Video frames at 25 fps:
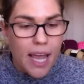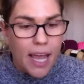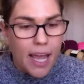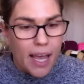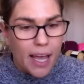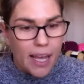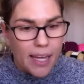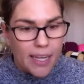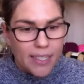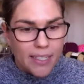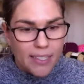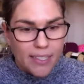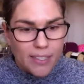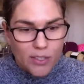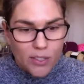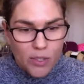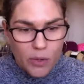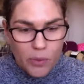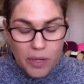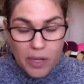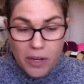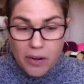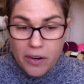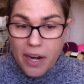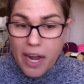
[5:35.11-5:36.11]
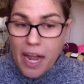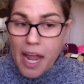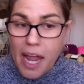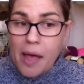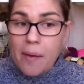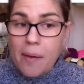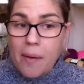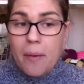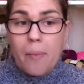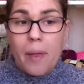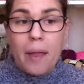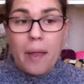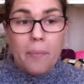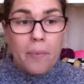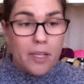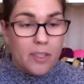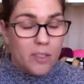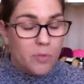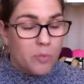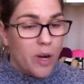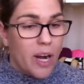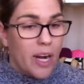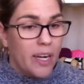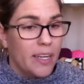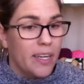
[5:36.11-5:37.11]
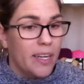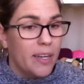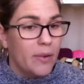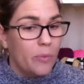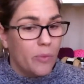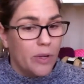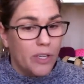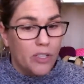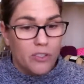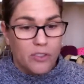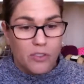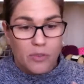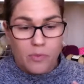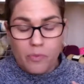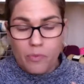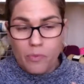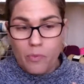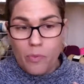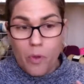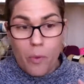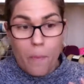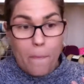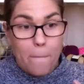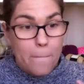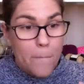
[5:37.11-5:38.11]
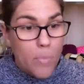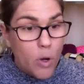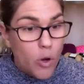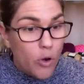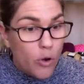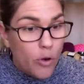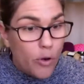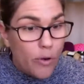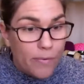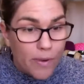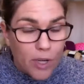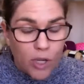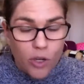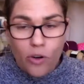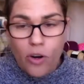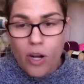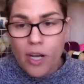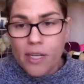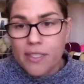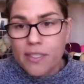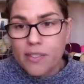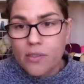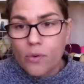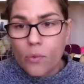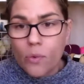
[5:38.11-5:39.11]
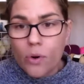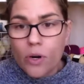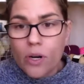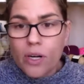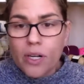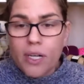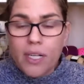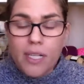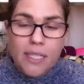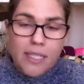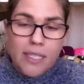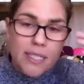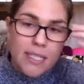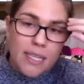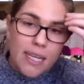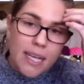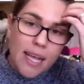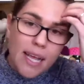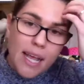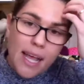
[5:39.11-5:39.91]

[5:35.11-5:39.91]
And so here I am, 8 months pregnant. We just move across the world.